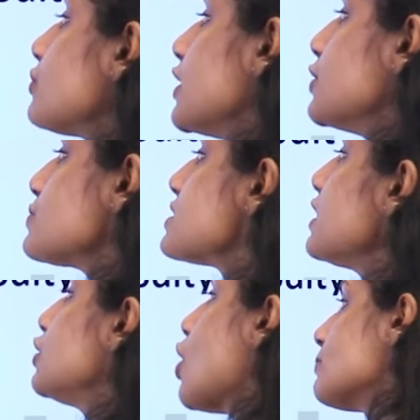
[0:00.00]

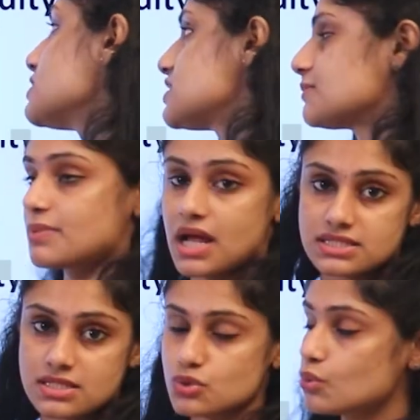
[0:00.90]
reducing domestic
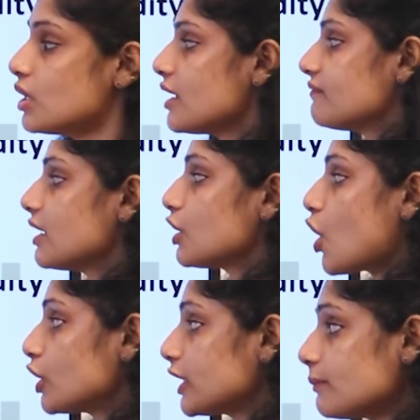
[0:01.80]
price. So we are
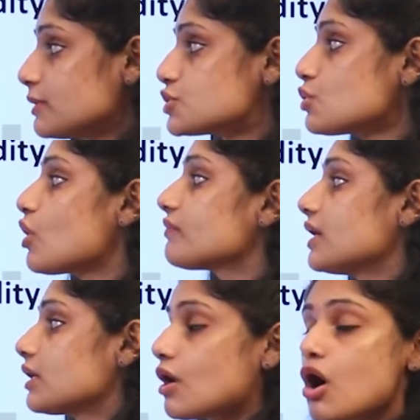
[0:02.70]
not able to, or we
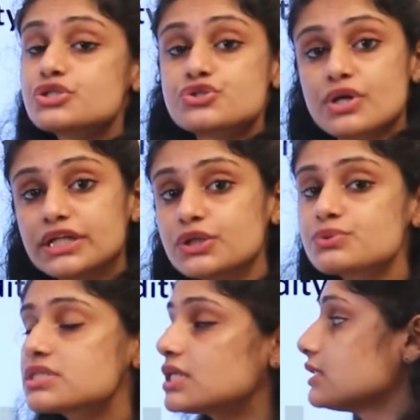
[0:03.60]
are not
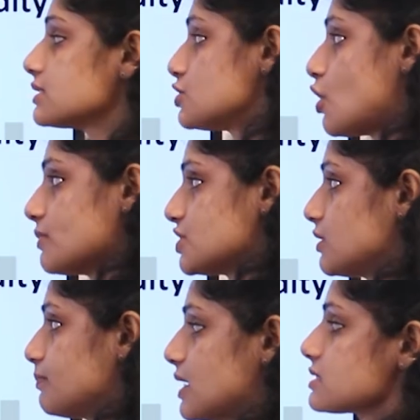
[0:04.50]
reducing this
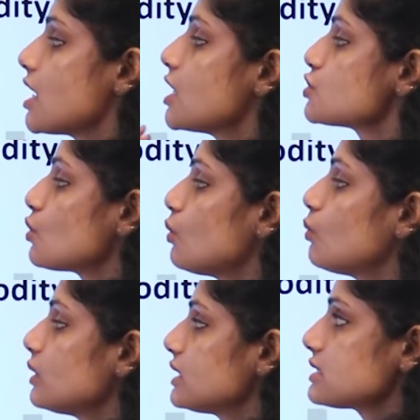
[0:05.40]
domestic price. So
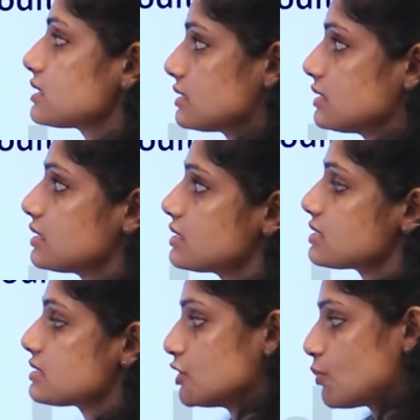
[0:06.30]
what is
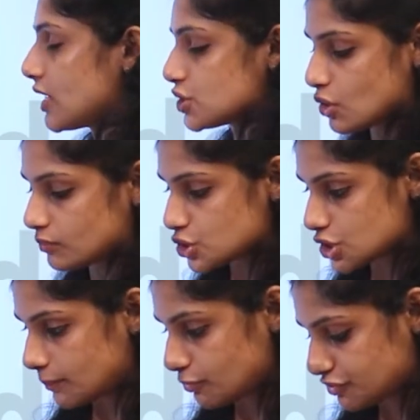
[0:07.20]
the situation, or which
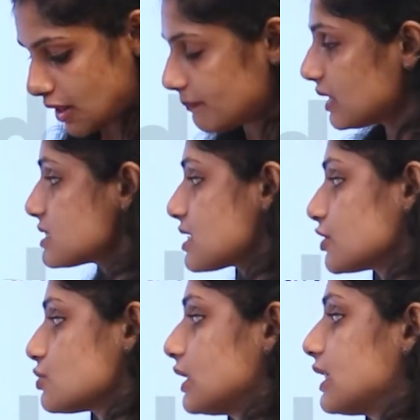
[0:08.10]
type of dumping is
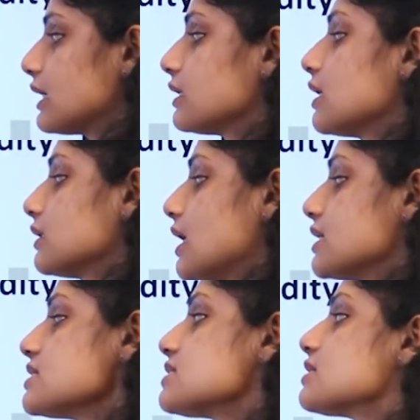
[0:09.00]
actually that? That
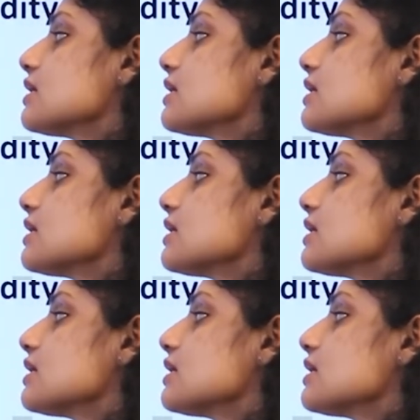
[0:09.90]
is